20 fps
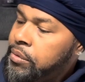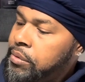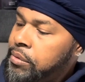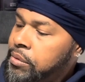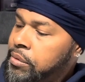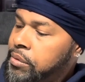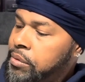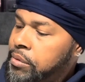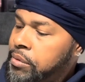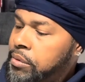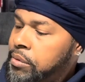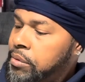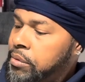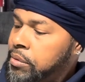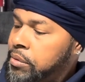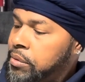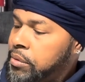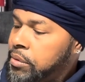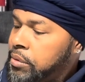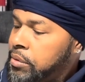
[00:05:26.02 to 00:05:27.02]

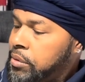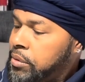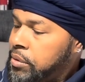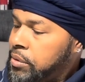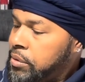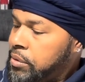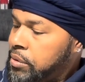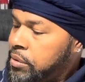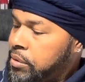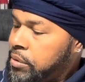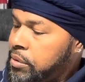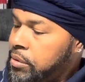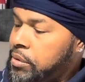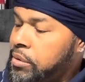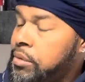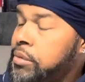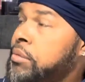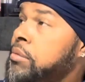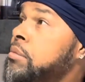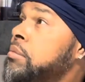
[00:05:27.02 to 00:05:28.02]

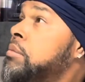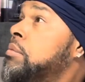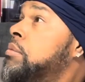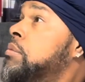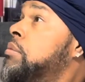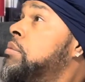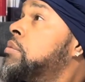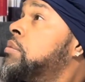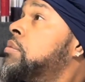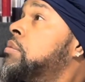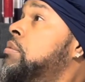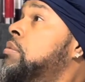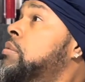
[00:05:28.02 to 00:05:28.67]
[no speech]